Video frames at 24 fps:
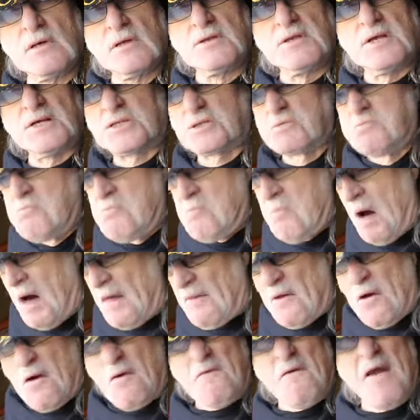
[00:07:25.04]
this
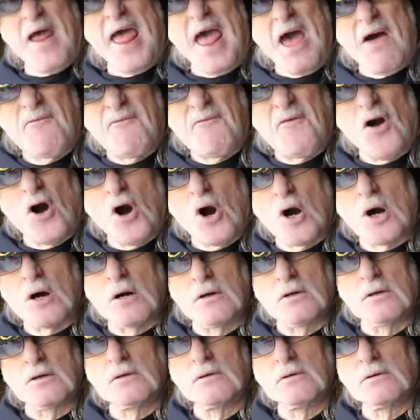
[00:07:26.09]
mother
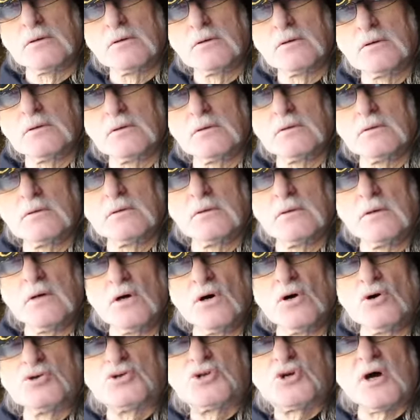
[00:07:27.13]
effer
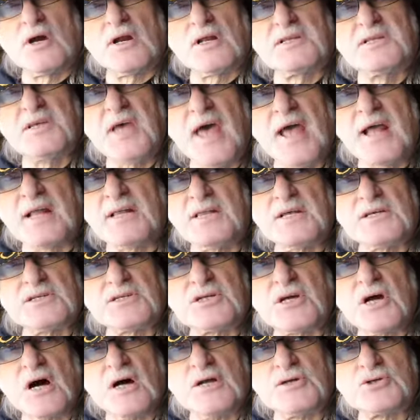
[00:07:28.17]
who's going to take this
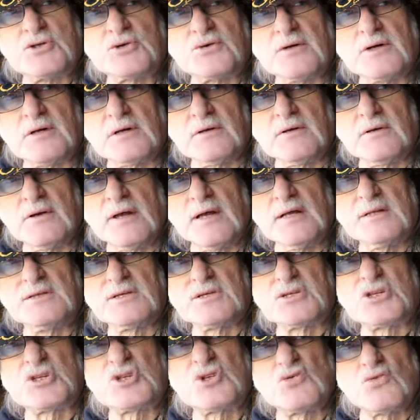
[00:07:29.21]
country and
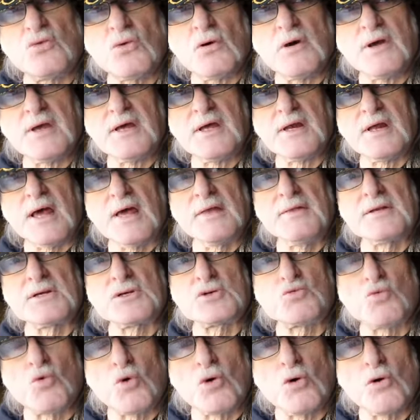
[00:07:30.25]
destroy it and
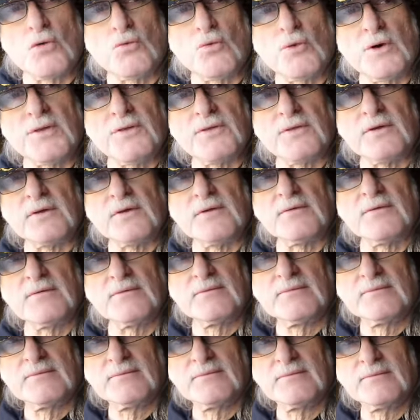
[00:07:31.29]
this world with it.
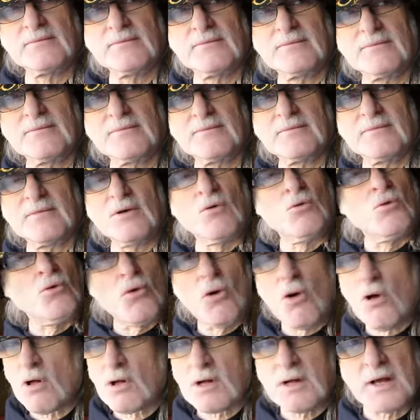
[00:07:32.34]
We're
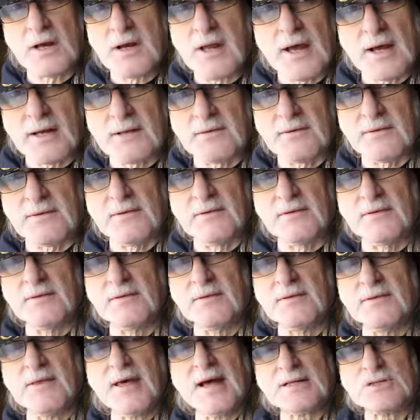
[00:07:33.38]
all connected.
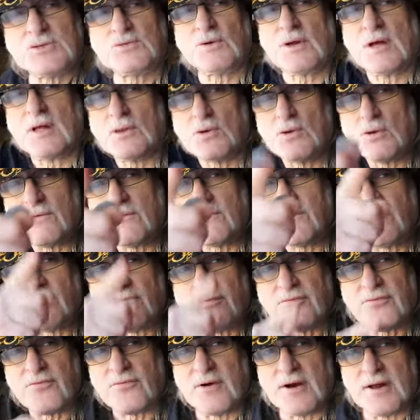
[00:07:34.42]
That's what I learned from
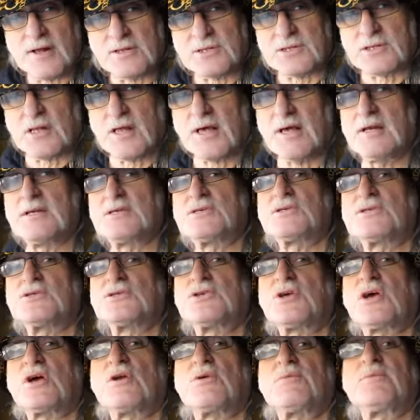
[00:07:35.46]
Threads, ladies and
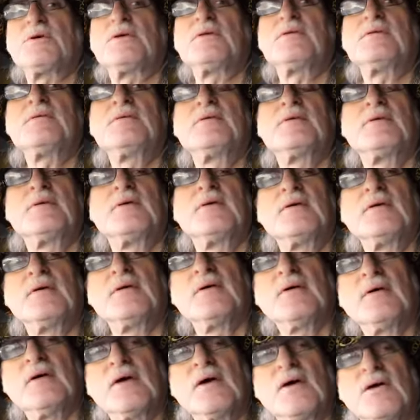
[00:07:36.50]
gentlemen.
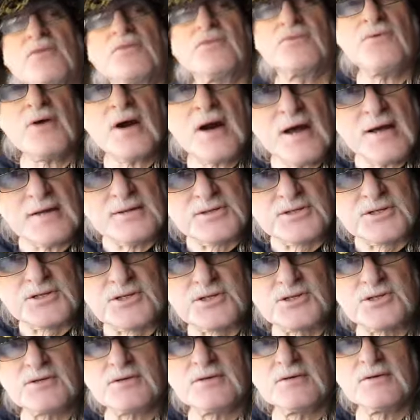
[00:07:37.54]

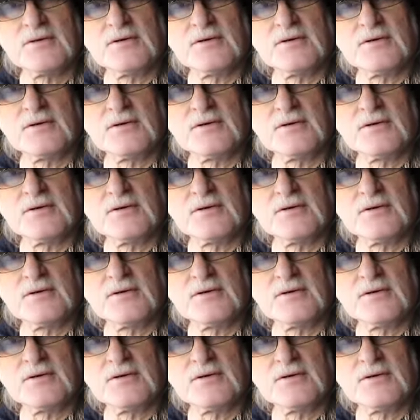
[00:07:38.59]
Threads.